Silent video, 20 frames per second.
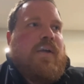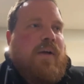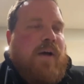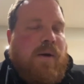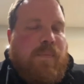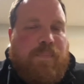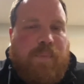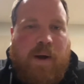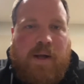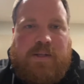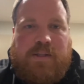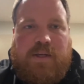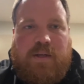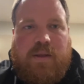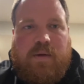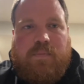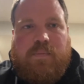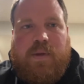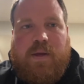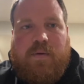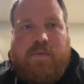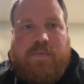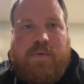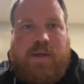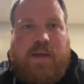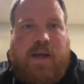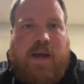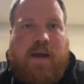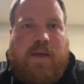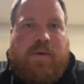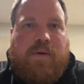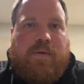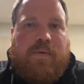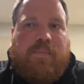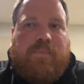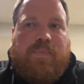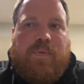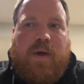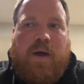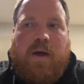A bunch of them live together.
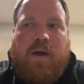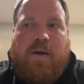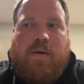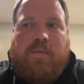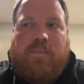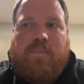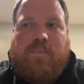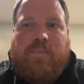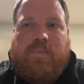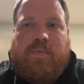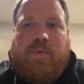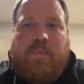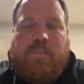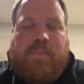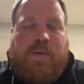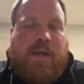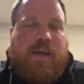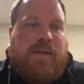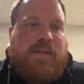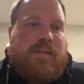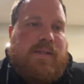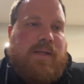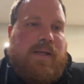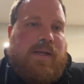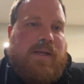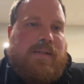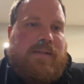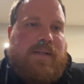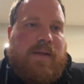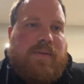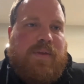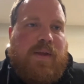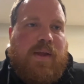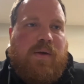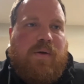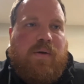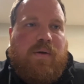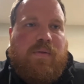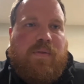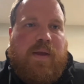The biggest thing is that
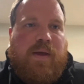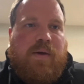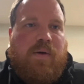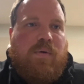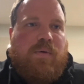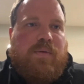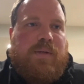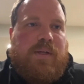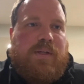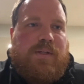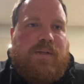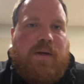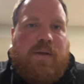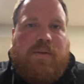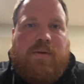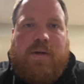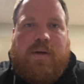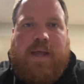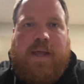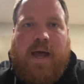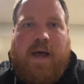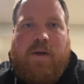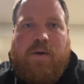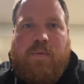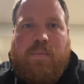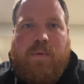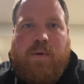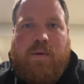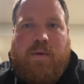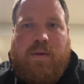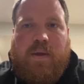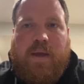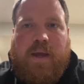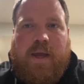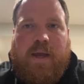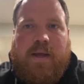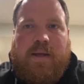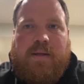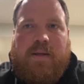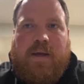they hold each other accountable,
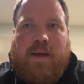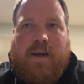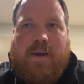and